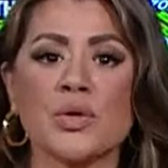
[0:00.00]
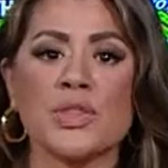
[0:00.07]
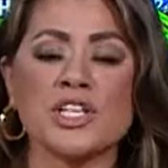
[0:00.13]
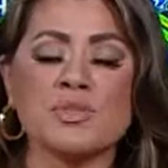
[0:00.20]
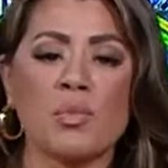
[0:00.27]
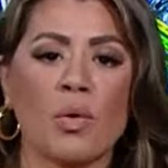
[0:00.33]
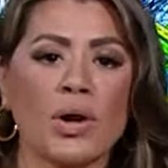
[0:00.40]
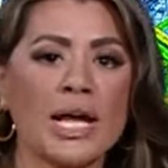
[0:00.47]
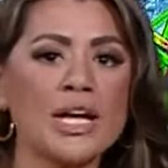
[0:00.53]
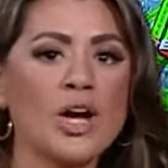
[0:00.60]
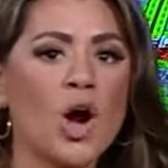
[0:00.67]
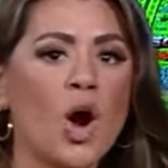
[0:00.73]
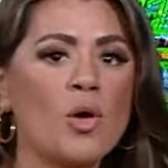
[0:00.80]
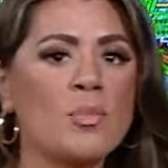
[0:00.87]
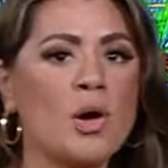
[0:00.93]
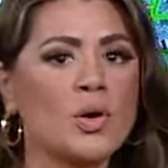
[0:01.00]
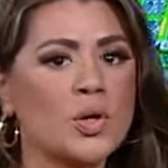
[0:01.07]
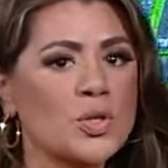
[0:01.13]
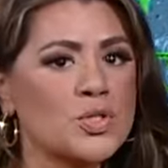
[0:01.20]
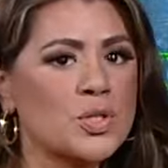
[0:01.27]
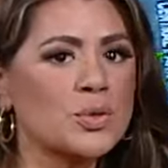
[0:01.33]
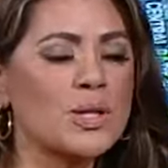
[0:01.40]
this morning,
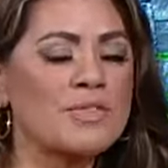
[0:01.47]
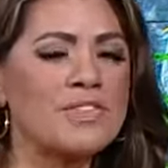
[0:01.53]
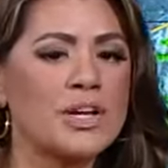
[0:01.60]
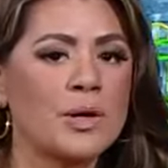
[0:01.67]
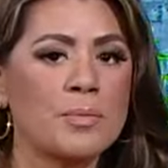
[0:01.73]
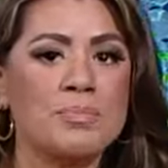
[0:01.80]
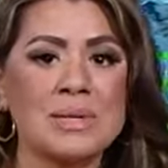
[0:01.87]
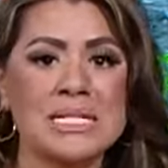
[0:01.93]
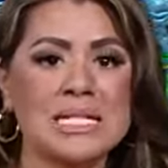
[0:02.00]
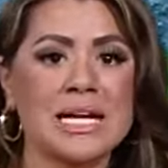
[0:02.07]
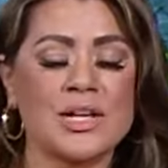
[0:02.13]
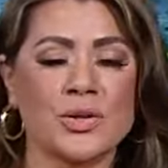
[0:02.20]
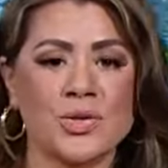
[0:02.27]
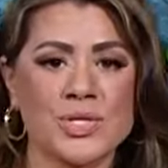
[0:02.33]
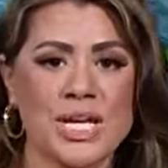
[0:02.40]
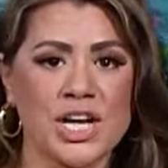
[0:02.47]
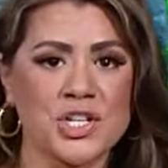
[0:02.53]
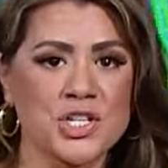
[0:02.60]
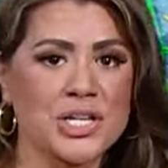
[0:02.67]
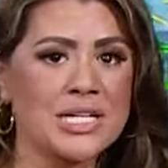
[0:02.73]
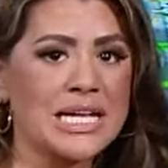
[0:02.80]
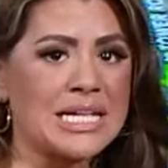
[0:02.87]
homeowners who live near a busy
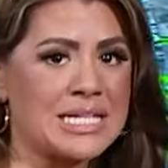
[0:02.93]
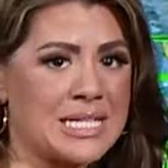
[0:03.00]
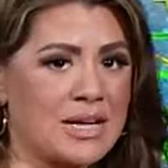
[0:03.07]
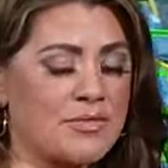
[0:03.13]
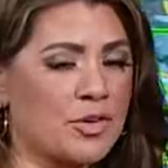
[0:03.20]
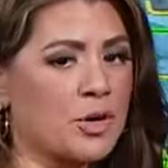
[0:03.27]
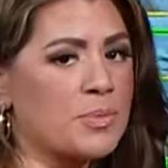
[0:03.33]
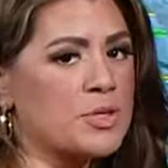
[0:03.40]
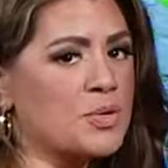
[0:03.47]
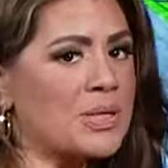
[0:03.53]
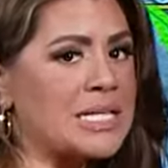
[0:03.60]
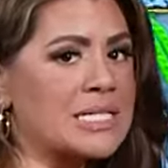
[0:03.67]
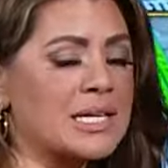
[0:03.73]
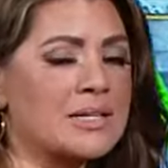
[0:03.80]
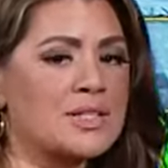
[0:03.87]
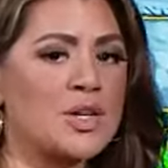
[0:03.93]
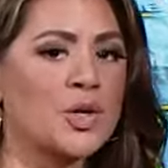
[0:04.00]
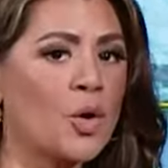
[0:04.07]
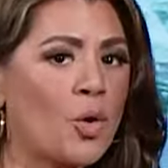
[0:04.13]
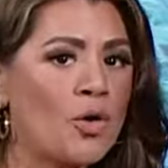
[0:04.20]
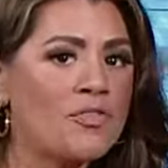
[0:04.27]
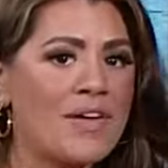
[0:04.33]
intersection in Denver between 6th
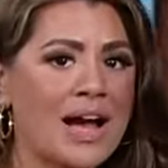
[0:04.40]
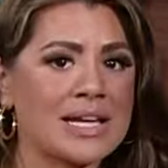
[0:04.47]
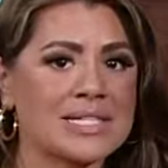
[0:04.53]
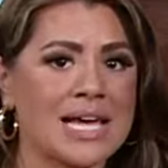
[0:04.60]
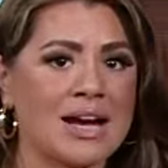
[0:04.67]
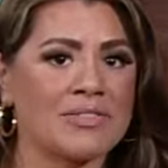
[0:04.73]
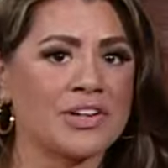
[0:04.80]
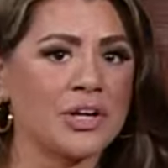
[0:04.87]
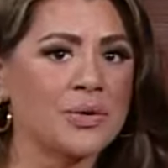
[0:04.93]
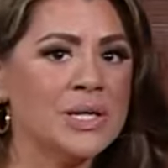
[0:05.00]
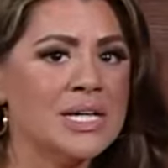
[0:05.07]
and Colfax Avenue